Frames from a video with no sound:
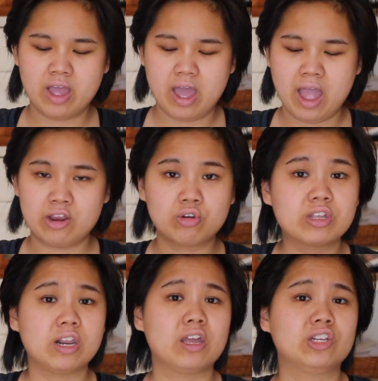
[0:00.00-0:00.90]
and you're
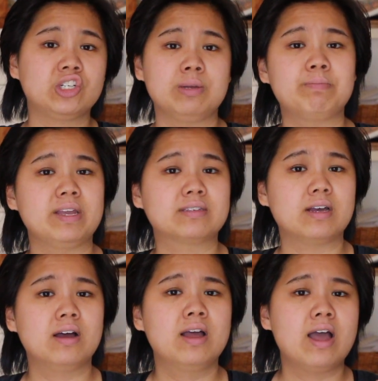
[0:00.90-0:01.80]
getting a cheap
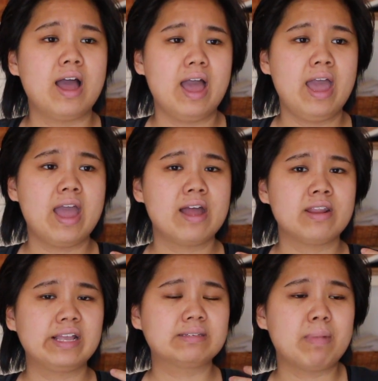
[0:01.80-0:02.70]
pizza.
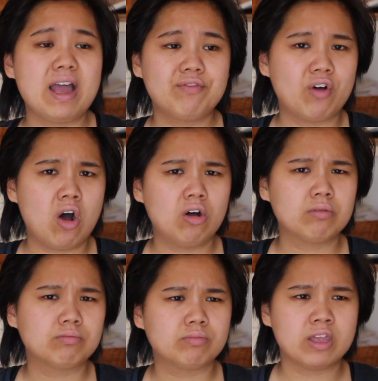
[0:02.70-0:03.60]
And it's my
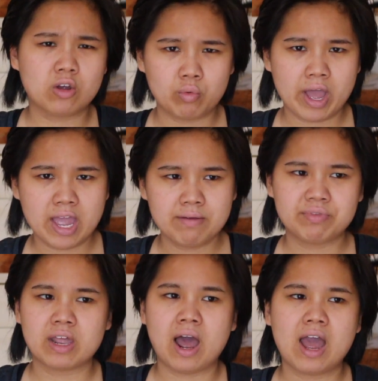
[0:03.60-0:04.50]
fault in a way
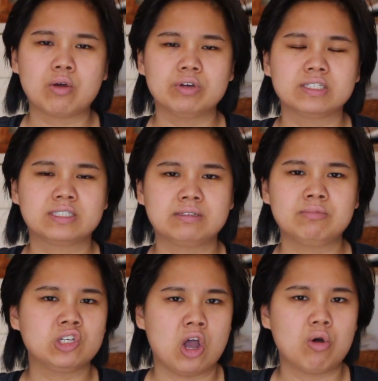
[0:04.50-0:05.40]
that I was,
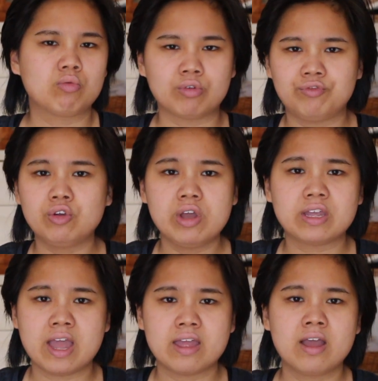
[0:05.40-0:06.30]
you know,
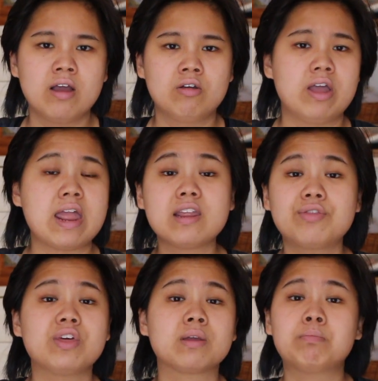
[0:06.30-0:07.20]
reviewing it
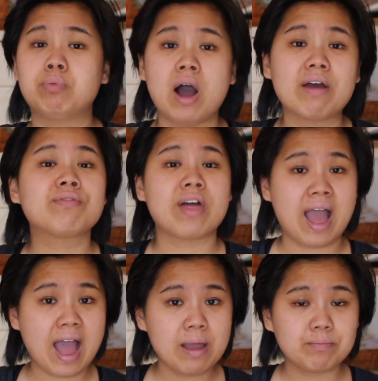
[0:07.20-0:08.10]
anything but
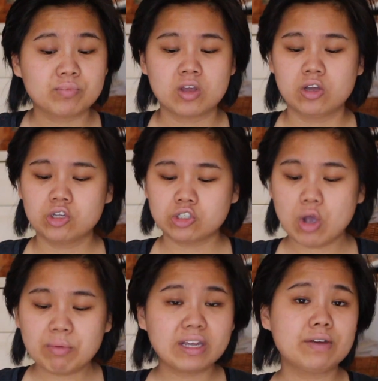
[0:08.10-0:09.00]
that.
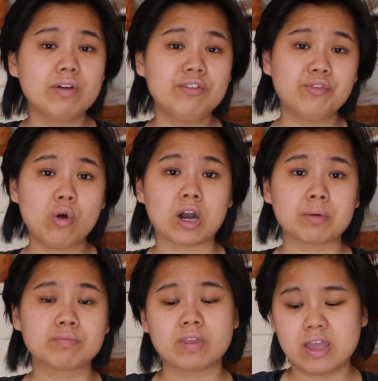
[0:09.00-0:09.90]
So I'm gonna give it a
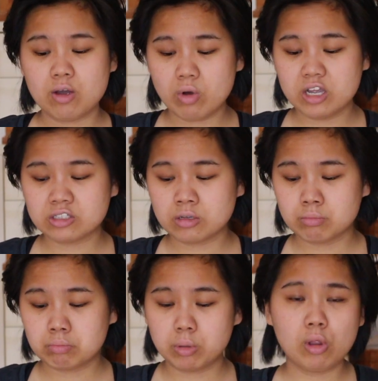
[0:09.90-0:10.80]
4. It was
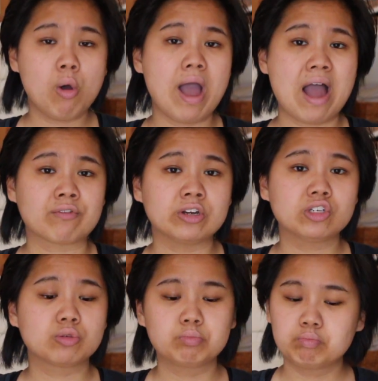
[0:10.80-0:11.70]
below
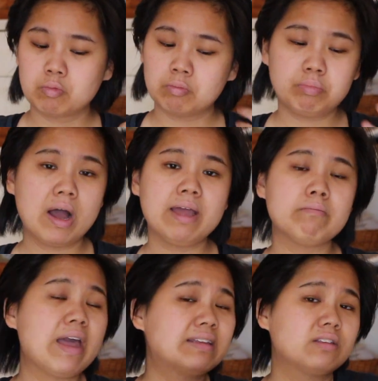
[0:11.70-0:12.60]
average,
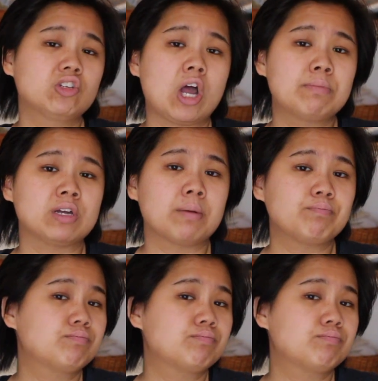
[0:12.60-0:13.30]
but it did the job done.